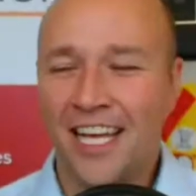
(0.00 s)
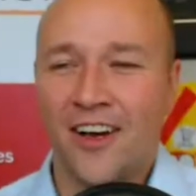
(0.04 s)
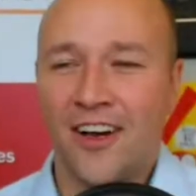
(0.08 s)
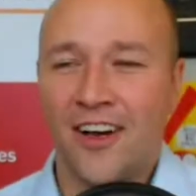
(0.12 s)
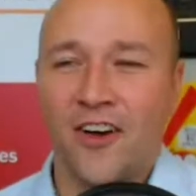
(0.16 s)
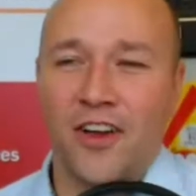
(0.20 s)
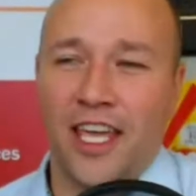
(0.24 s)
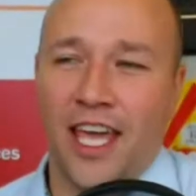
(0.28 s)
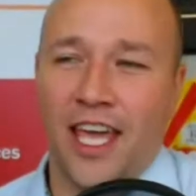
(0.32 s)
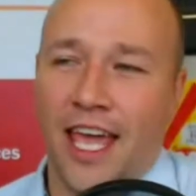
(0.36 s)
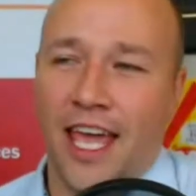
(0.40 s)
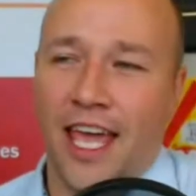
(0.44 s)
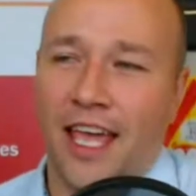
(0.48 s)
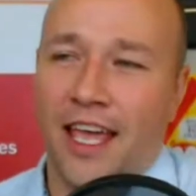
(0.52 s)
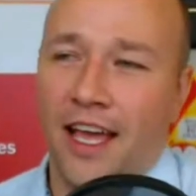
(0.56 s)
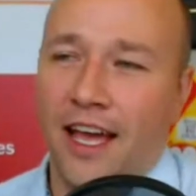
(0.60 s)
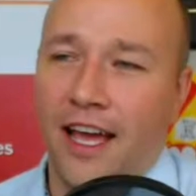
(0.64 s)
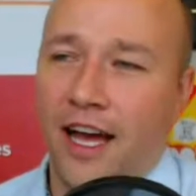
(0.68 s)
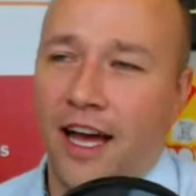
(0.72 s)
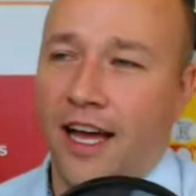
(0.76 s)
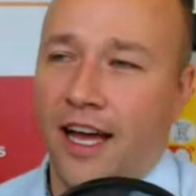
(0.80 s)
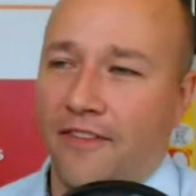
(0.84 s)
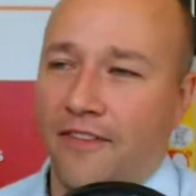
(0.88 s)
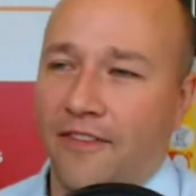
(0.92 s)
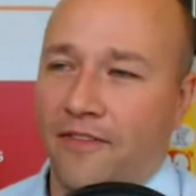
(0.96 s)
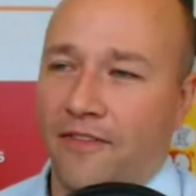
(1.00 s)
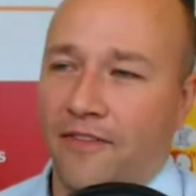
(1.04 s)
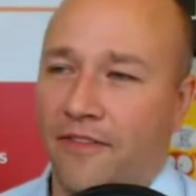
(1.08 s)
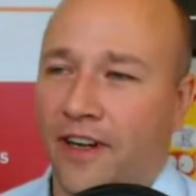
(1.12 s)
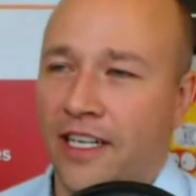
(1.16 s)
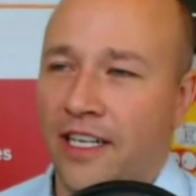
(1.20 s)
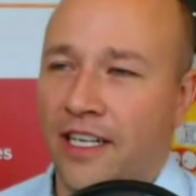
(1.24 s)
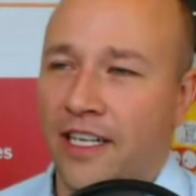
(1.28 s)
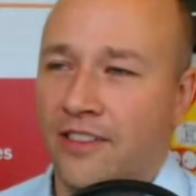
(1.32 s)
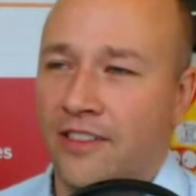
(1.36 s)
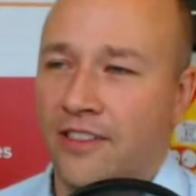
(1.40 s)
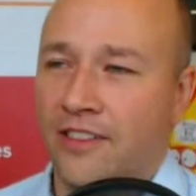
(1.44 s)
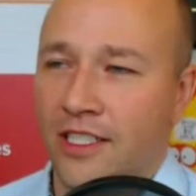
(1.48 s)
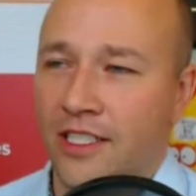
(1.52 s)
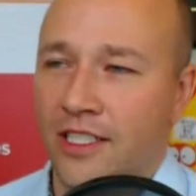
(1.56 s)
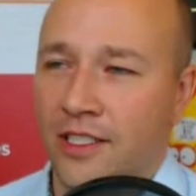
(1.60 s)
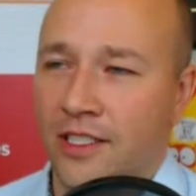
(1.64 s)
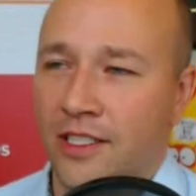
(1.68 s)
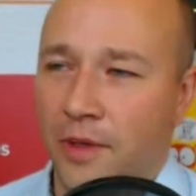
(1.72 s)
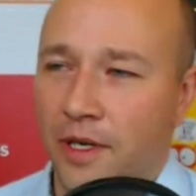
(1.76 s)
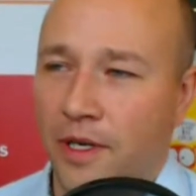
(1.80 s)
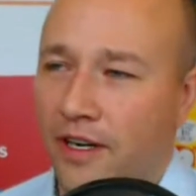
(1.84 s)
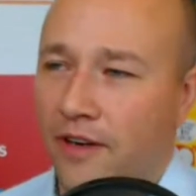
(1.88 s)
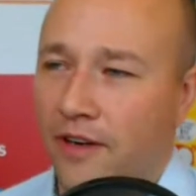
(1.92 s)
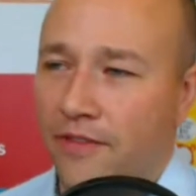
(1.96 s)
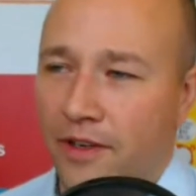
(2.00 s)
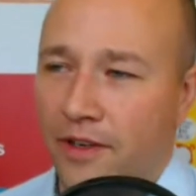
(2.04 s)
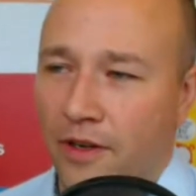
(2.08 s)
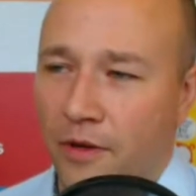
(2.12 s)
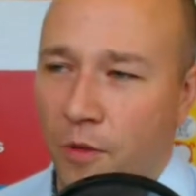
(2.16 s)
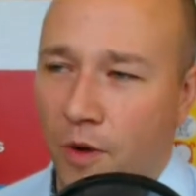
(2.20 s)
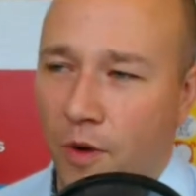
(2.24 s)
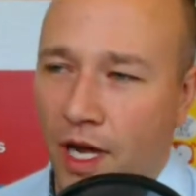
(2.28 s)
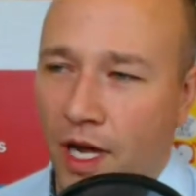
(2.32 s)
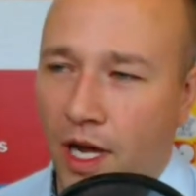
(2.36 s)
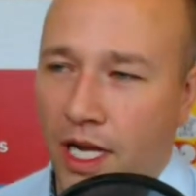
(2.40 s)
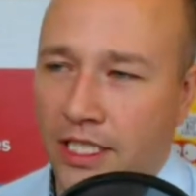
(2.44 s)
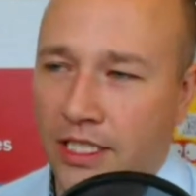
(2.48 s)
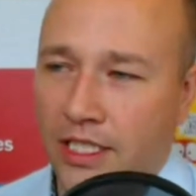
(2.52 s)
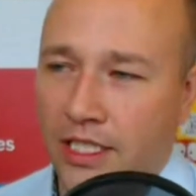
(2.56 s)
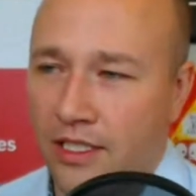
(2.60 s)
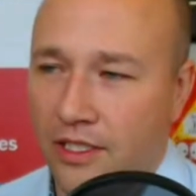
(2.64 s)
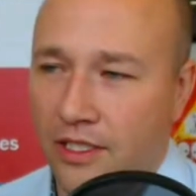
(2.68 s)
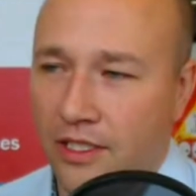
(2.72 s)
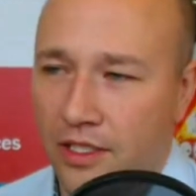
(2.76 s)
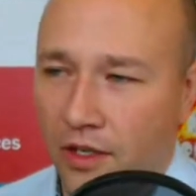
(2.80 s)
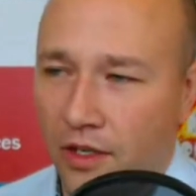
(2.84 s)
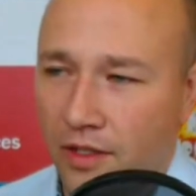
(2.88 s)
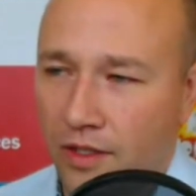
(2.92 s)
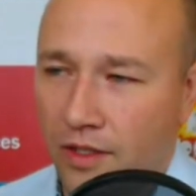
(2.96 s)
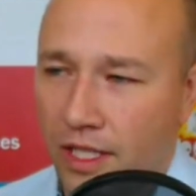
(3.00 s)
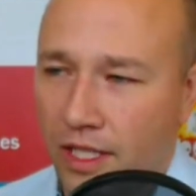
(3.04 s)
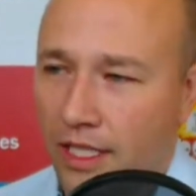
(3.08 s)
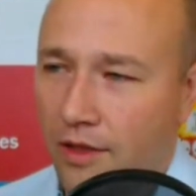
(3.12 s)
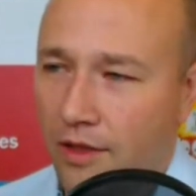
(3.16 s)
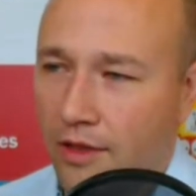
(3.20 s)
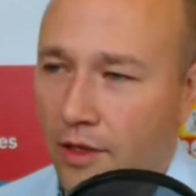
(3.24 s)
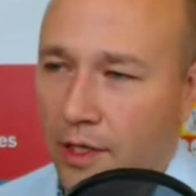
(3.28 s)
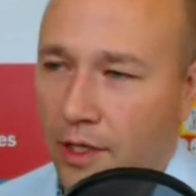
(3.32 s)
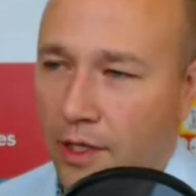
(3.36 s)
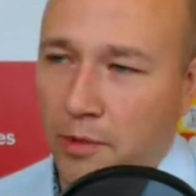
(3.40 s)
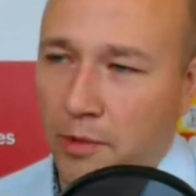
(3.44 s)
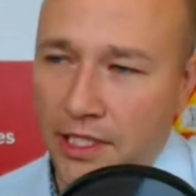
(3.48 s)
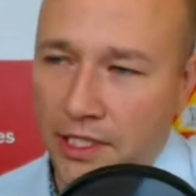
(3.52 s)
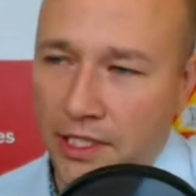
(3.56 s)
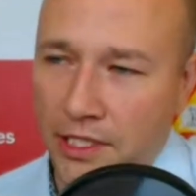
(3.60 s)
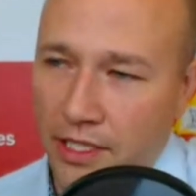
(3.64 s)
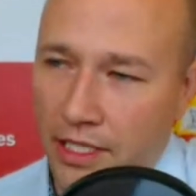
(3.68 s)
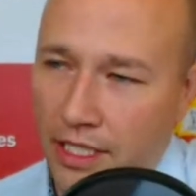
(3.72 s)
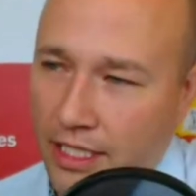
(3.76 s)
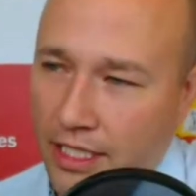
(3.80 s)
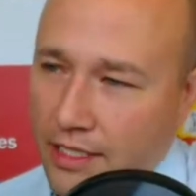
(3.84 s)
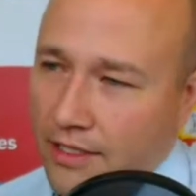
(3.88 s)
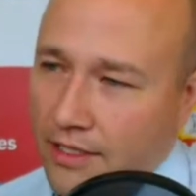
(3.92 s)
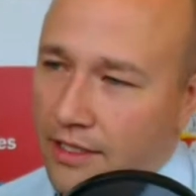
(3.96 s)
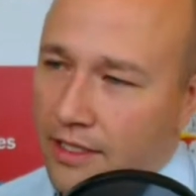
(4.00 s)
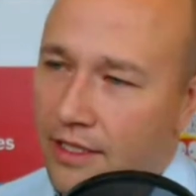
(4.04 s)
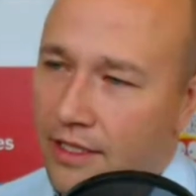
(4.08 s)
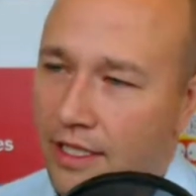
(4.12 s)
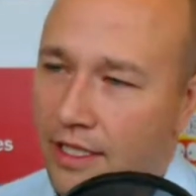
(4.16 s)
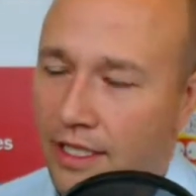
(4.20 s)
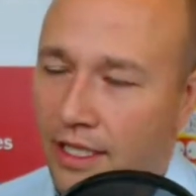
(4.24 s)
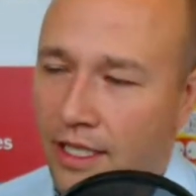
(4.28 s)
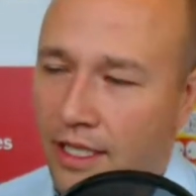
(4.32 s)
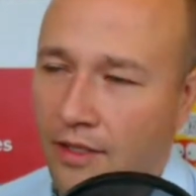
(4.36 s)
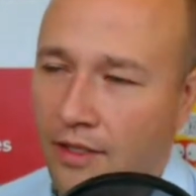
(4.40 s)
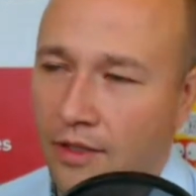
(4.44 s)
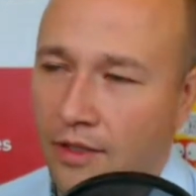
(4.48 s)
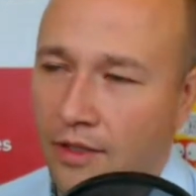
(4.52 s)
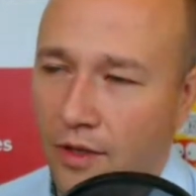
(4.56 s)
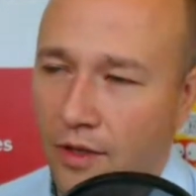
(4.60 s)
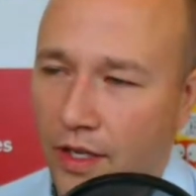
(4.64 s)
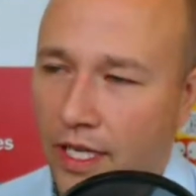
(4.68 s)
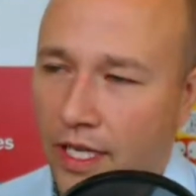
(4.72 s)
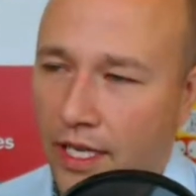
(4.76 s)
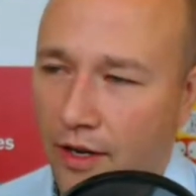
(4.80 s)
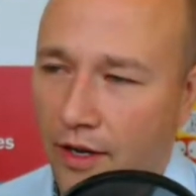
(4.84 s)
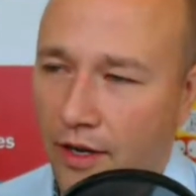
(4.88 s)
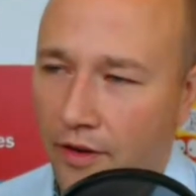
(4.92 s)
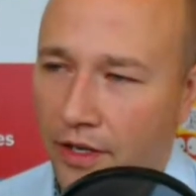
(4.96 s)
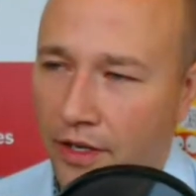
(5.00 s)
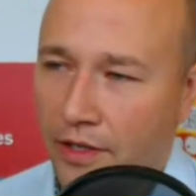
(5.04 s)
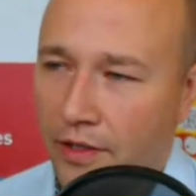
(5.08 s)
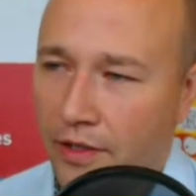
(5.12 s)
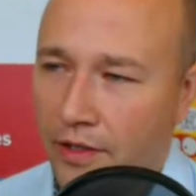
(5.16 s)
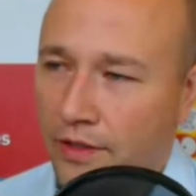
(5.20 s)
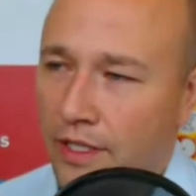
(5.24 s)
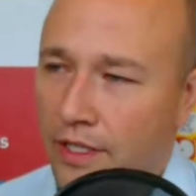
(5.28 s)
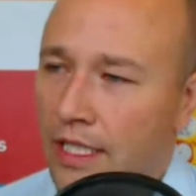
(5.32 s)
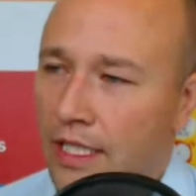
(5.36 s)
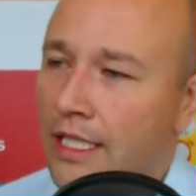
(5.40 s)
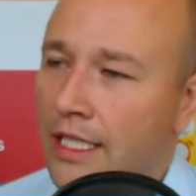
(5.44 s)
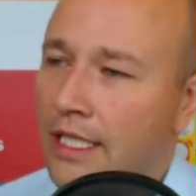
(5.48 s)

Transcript: Okay, friends on Twitter, if you're watching the show, like Lloyd Pritchard is, hello, Lloyd, how are you?